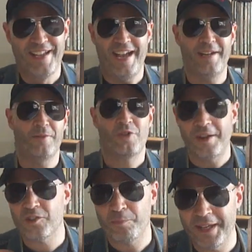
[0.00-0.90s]
And I'm
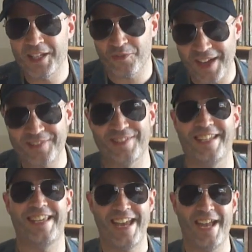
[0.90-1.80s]
trying to speak as fast as
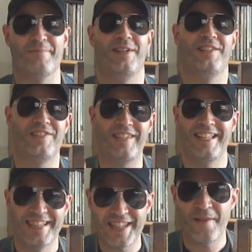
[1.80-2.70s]
I can, but it's
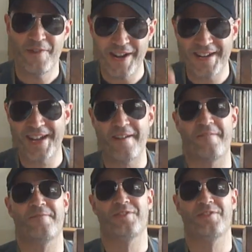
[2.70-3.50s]
still never enough.